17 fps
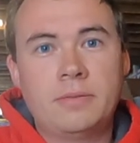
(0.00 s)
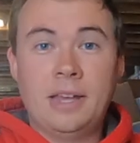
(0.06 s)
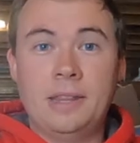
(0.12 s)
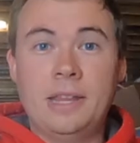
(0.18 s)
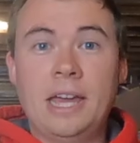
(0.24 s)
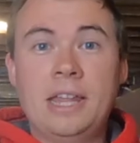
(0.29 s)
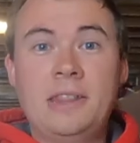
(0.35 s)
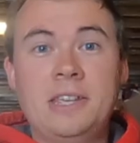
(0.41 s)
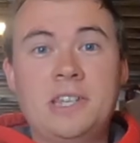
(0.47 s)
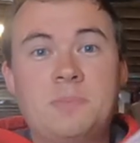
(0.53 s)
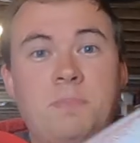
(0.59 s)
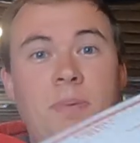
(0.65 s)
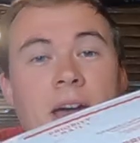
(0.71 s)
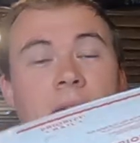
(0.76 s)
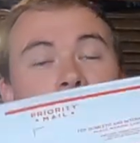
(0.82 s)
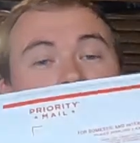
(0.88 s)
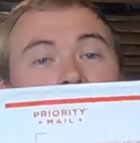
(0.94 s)
Then this
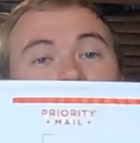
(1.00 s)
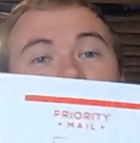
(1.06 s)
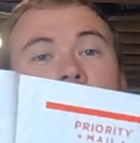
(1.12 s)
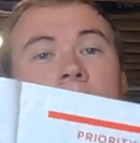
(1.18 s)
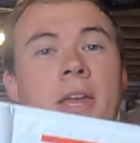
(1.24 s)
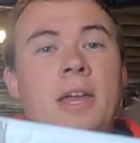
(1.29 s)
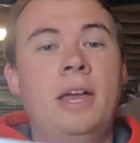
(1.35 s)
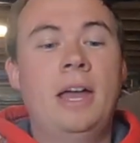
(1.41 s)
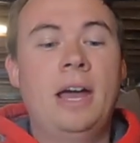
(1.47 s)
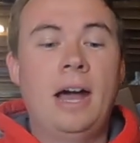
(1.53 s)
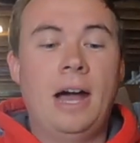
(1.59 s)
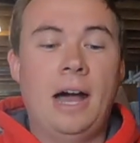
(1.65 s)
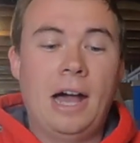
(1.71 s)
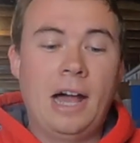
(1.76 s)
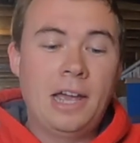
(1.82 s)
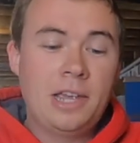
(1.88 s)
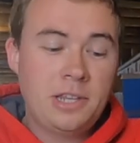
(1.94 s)
bad boy,
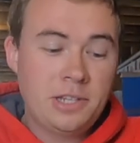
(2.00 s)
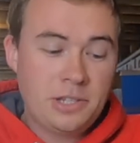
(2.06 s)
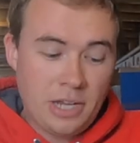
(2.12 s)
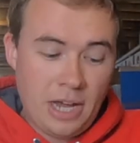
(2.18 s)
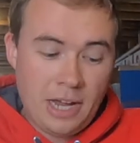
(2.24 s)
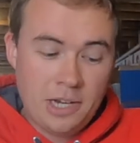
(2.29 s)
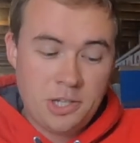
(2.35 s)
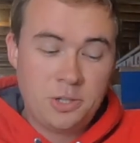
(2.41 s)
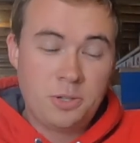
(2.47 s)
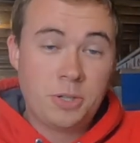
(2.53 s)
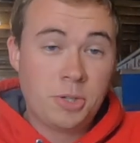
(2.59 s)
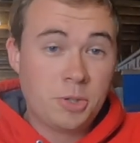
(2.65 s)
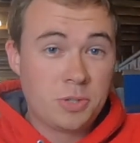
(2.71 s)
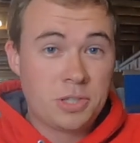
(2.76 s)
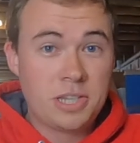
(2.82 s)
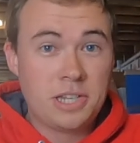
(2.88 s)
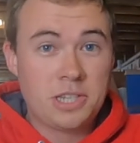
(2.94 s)
I do
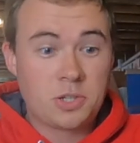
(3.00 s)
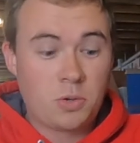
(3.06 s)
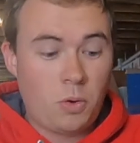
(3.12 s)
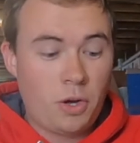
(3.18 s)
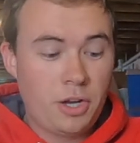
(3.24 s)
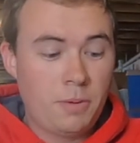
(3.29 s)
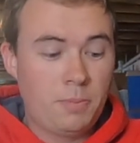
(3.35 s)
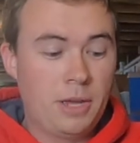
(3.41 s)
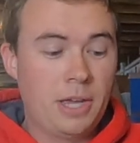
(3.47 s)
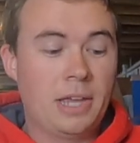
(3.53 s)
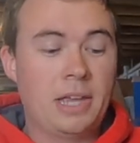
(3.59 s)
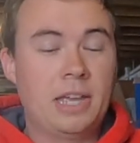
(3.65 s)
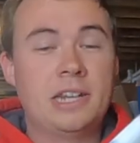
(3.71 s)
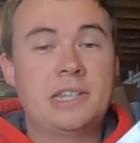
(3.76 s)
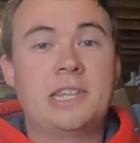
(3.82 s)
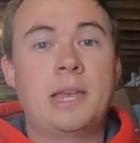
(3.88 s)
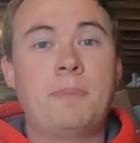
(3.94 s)
use these quite a bit.
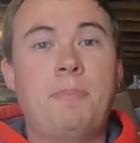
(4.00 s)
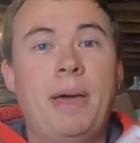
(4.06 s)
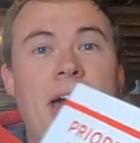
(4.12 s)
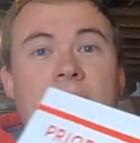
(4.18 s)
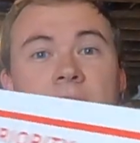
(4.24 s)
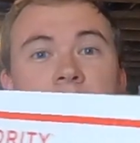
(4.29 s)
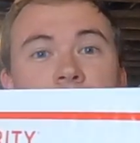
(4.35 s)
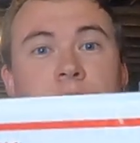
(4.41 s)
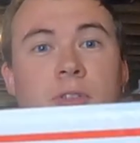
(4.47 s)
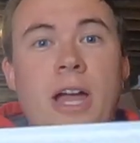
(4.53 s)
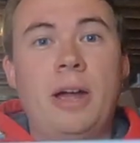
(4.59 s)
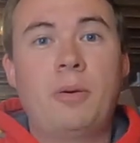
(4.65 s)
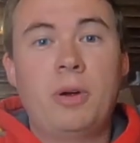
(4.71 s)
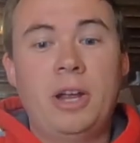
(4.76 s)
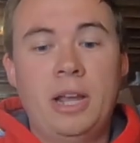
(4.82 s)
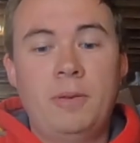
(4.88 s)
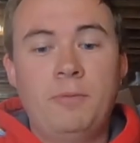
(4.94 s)
It is a padded
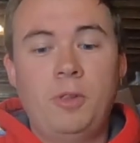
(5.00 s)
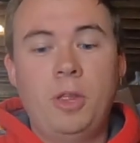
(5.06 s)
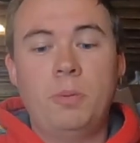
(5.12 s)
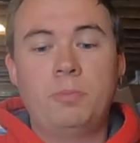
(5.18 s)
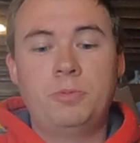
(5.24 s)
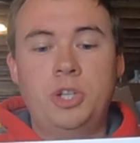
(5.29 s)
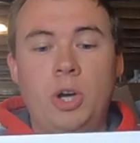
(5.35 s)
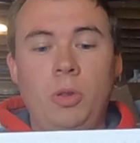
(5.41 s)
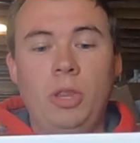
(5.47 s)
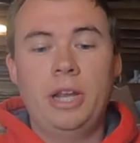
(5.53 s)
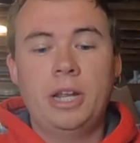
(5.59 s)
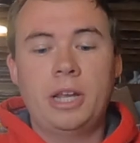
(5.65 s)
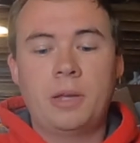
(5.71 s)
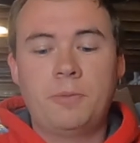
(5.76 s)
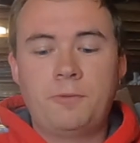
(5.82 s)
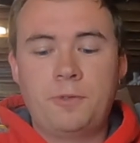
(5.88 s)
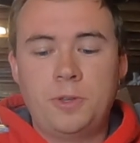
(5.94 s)
flat rate envelope. Don't let
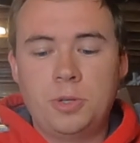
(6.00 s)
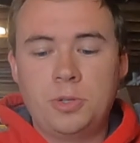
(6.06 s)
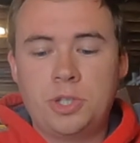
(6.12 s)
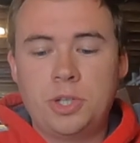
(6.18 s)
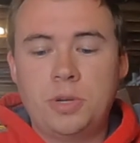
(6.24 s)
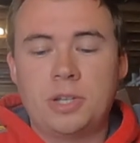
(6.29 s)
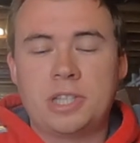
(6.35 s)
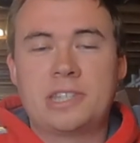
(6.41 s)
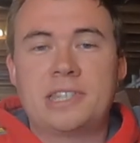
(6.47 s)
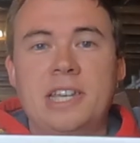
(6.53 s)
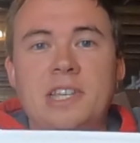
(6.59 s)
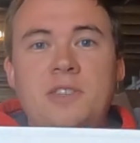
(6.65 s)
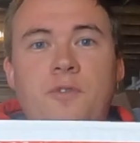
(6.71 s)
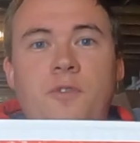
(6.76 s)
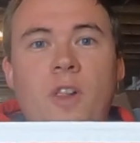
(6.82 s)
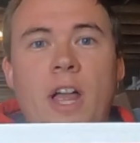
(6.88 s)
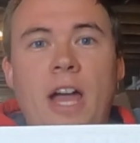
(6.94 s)
it confuse you. It
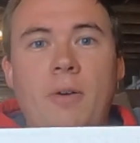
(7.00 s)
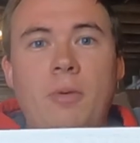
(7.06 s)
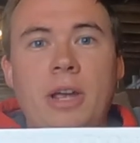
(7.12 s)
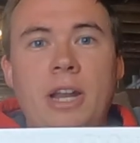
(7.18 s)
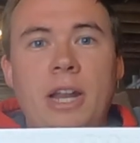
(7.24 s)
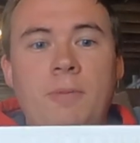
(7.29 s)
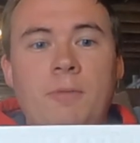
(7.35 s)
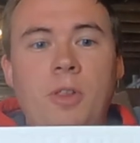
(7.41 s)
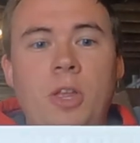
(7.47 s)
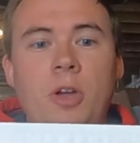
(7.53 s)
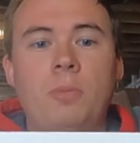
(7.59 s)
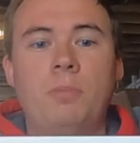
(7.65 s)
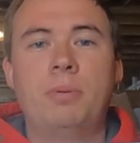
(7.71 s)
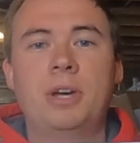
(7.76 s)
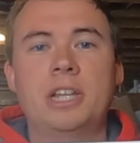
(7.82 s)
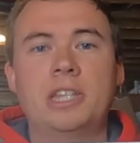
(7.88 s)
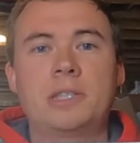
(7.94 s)
says flat rate envelope,
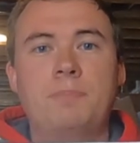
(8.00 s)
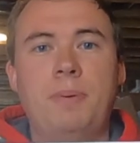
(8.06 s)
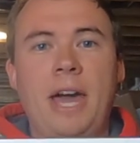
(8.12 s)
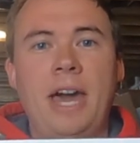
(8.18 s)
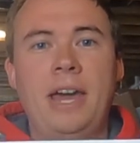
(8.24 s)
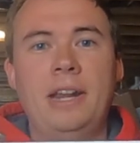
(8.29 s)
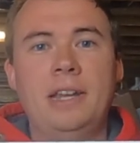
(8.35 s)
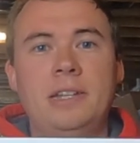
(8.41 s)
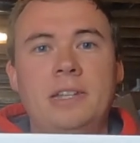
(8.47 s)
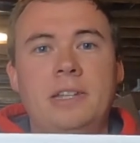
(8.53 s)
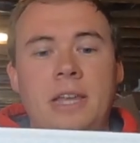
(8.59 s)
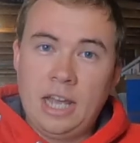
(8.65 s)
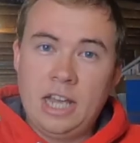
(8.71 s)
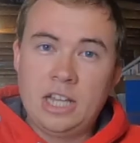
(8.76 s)
but it's padded.